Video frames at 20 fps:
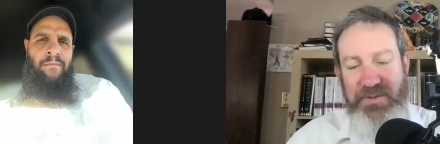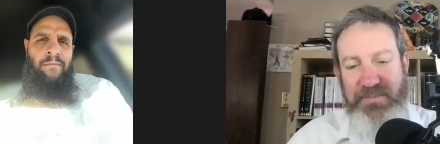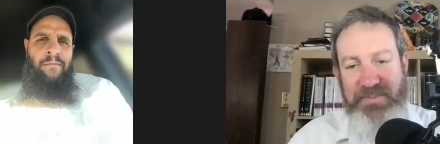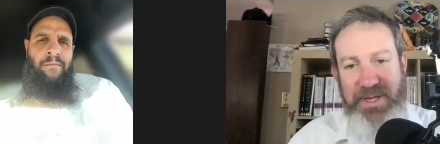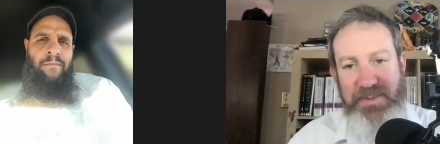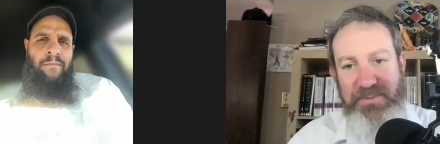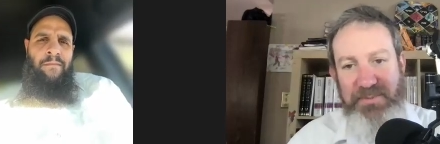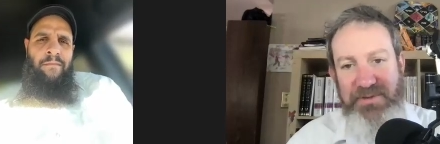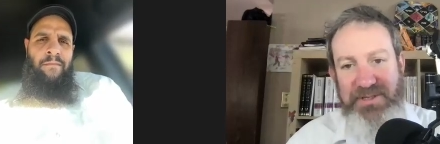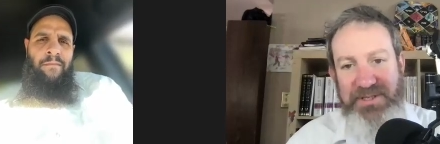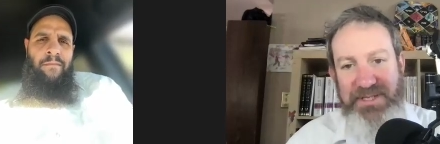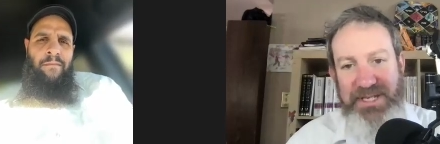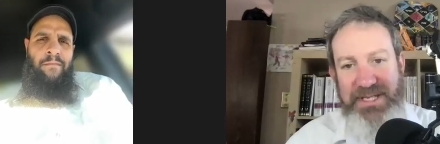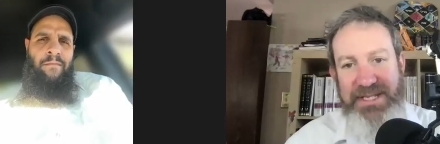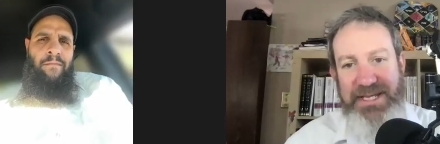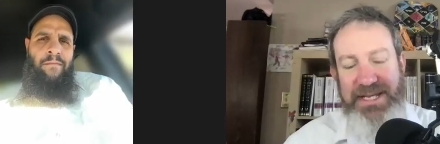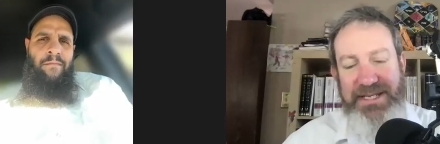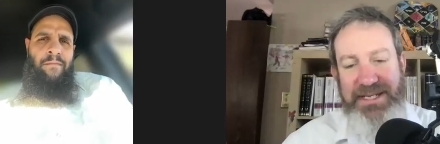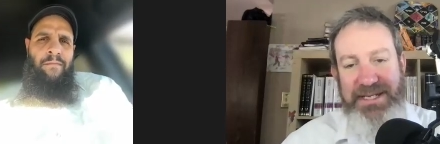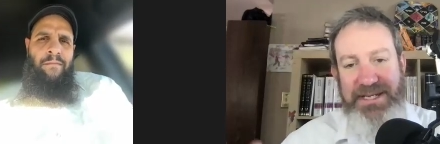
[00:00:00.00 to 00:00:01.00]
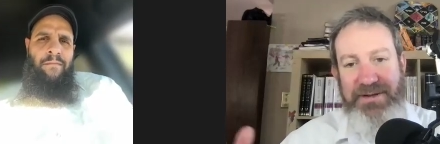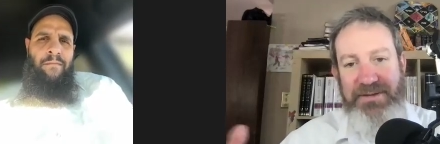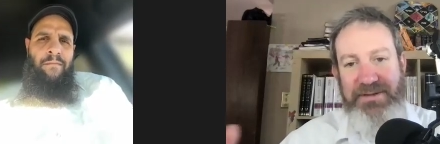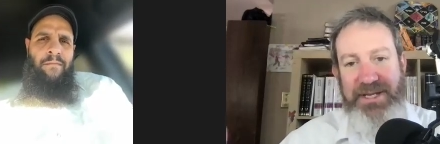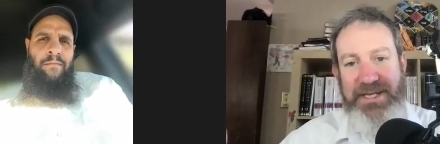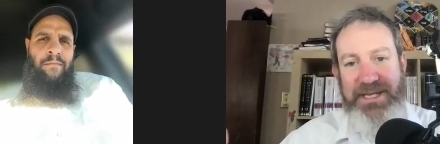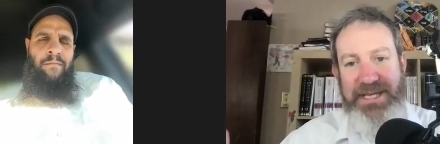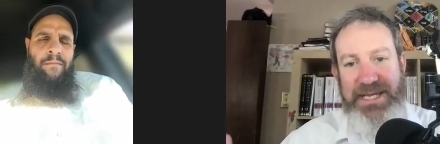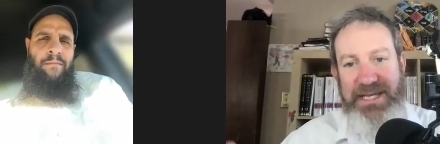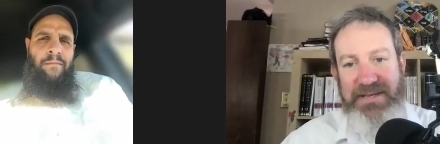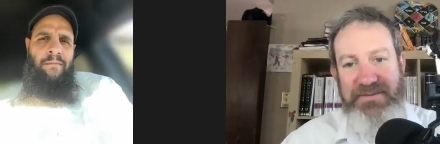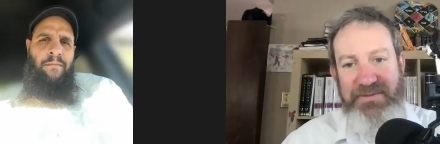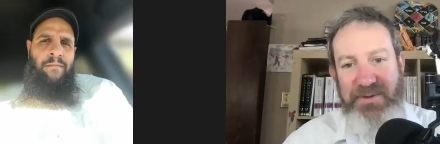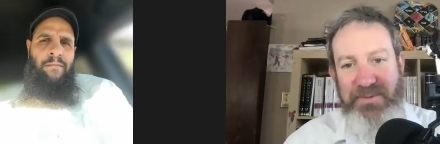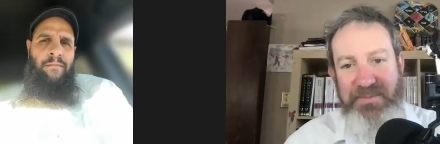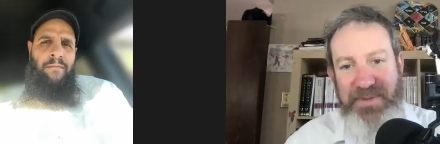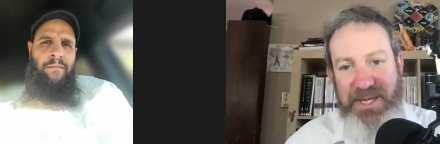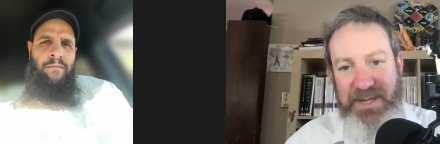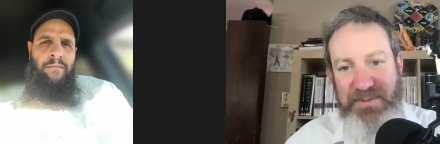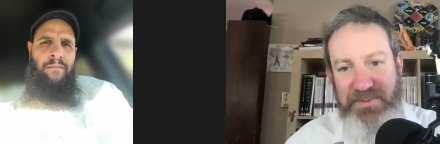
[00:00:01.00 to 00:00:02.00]
Speaker 1: when people see that you know like
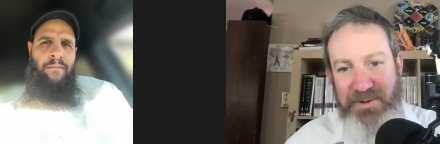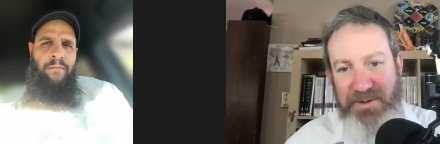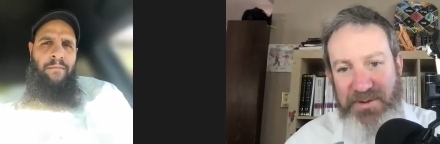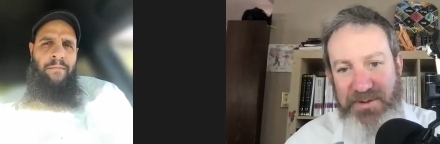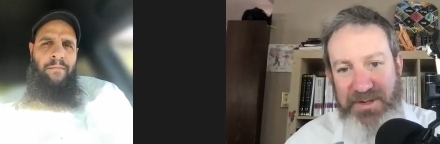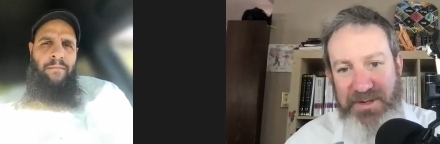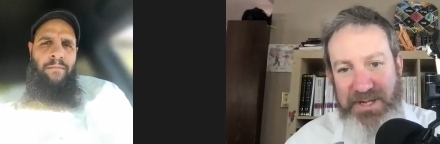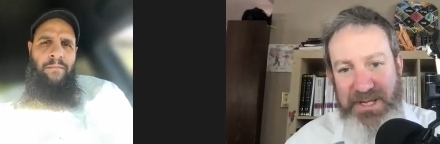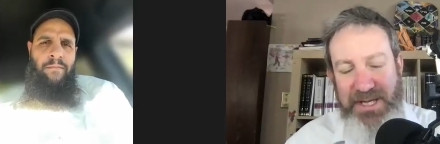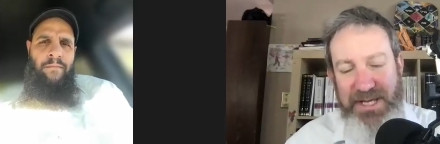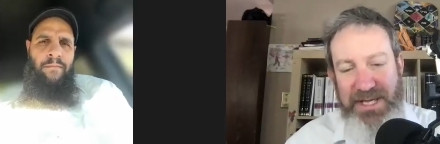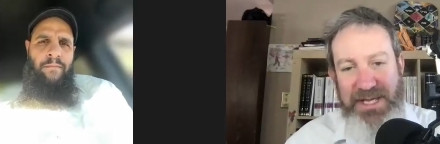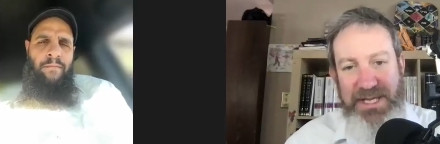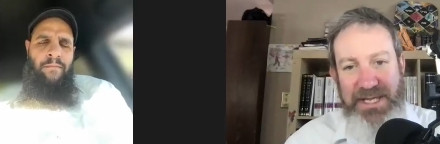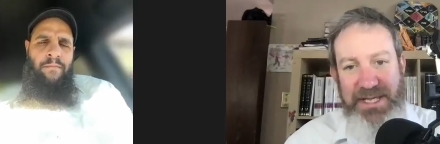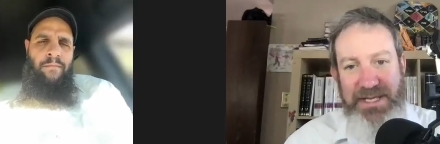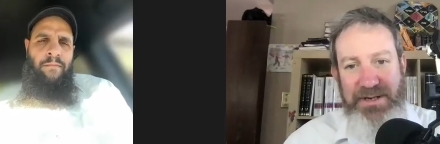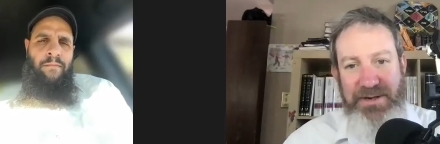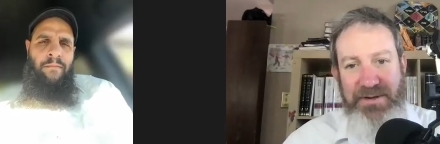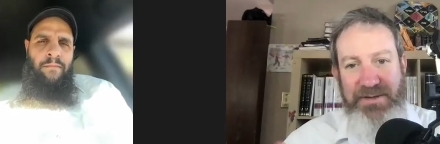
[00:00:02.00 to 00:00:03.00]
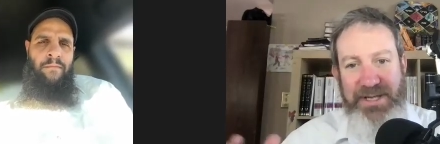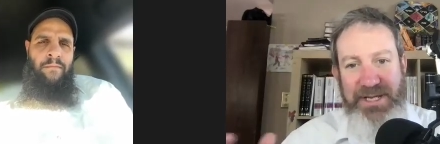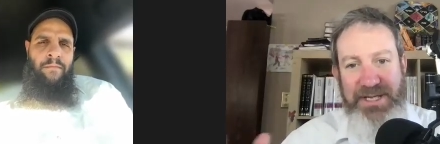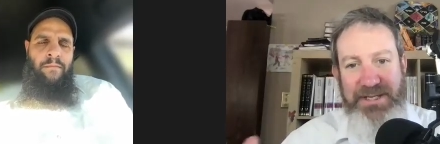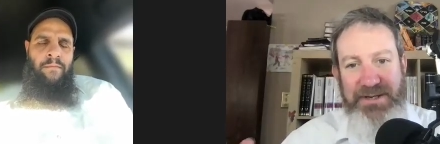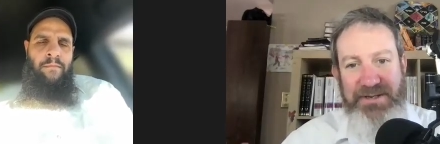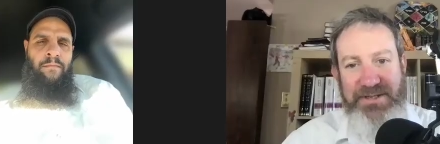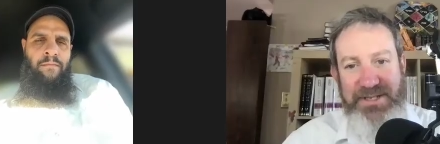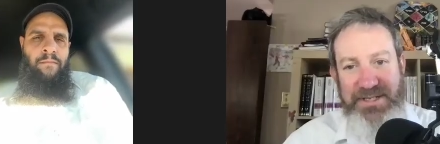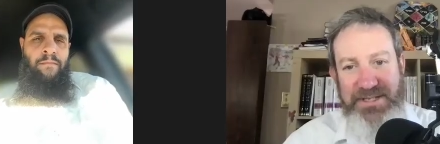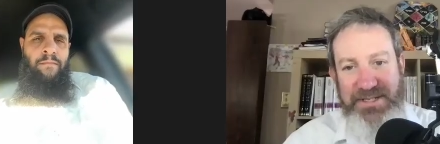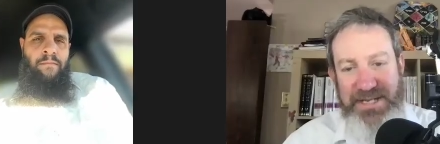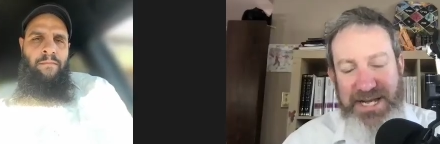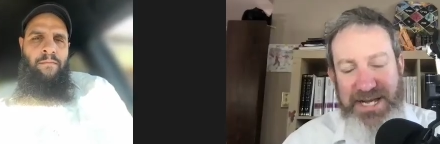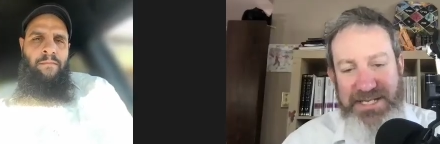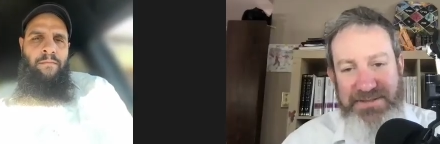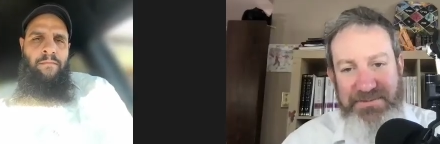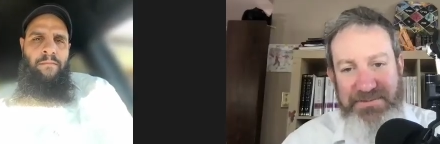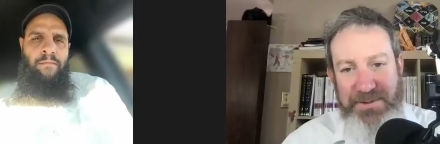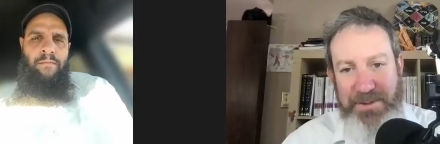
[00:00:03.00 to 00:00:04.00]
evil people, you know, like they're
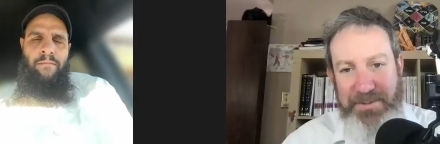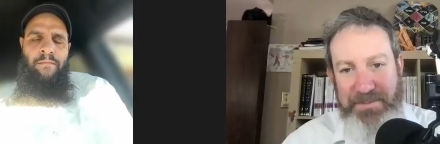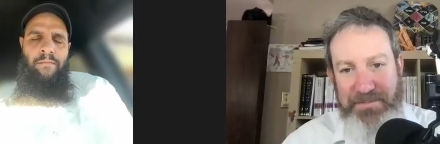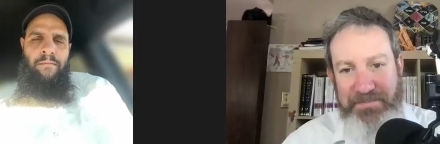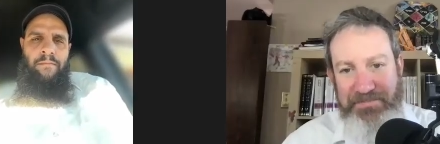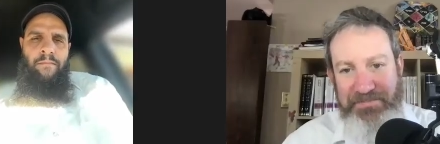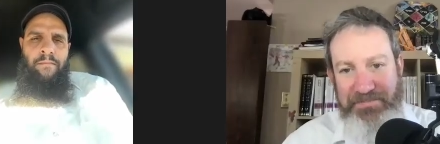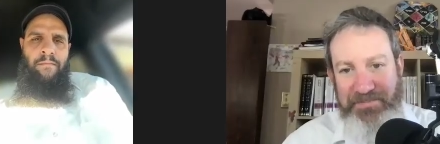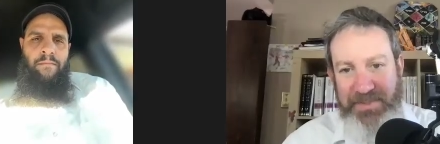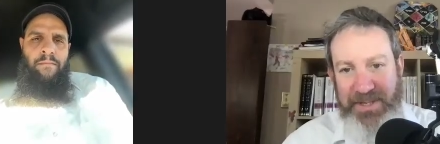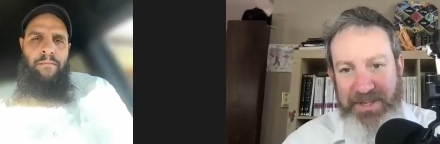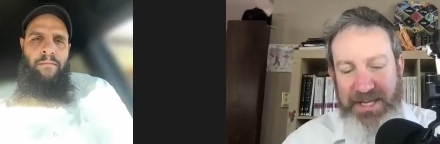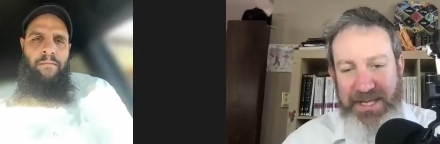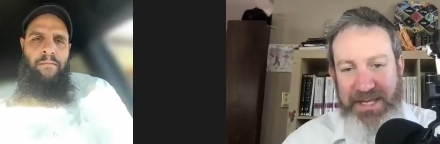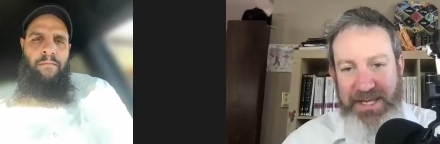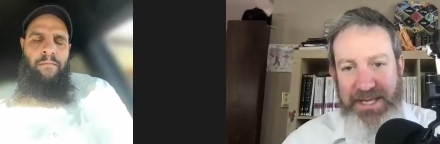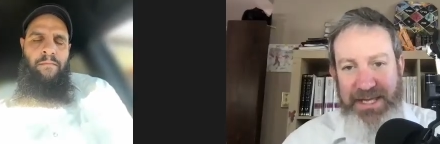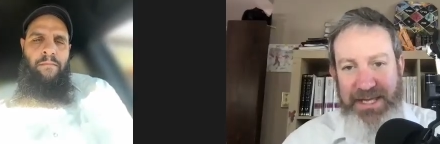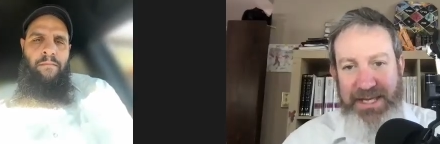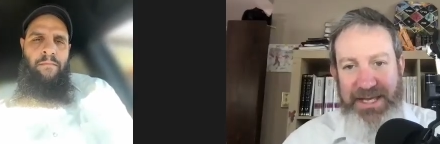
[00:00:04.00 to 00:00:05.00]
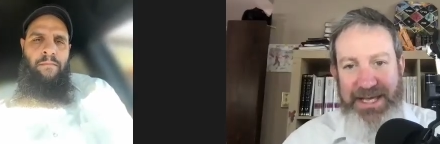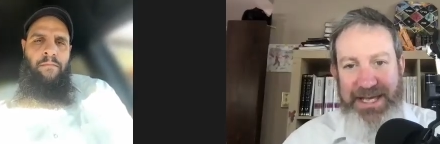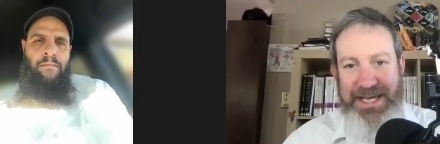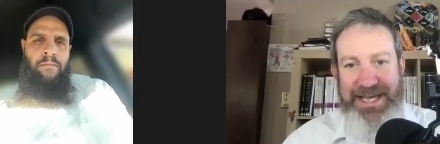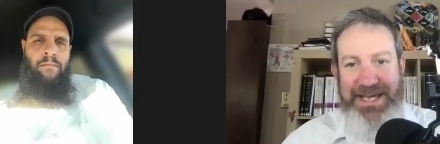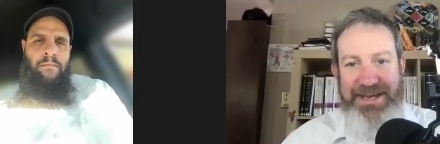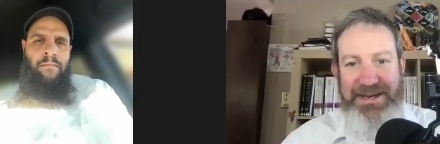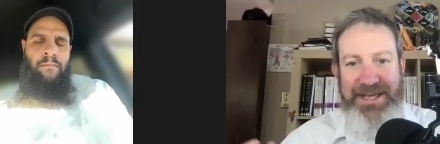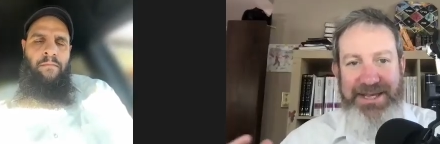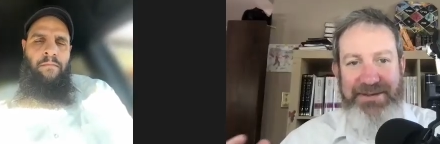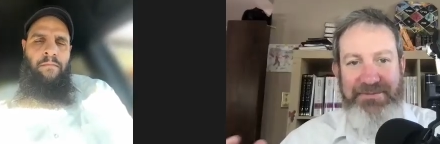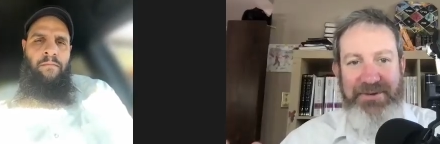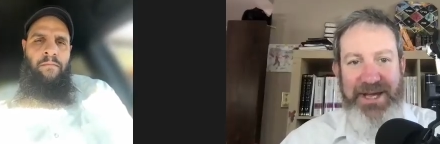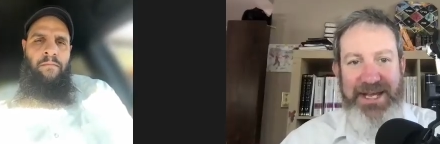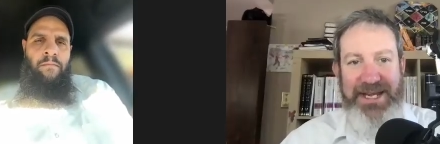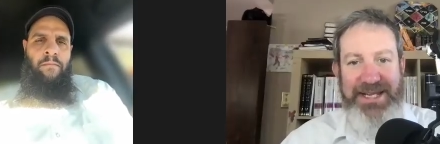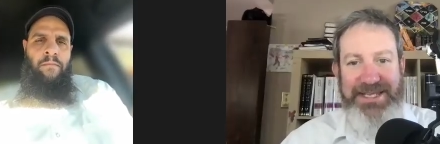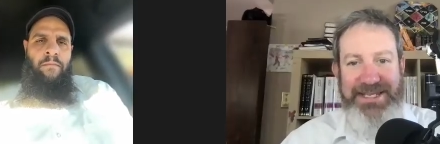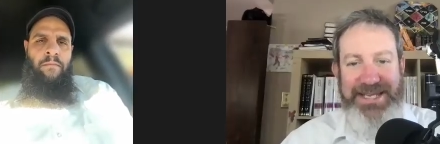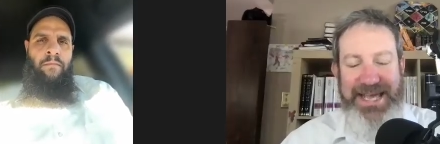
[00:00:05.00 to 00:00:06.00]
successful. It it, it right. It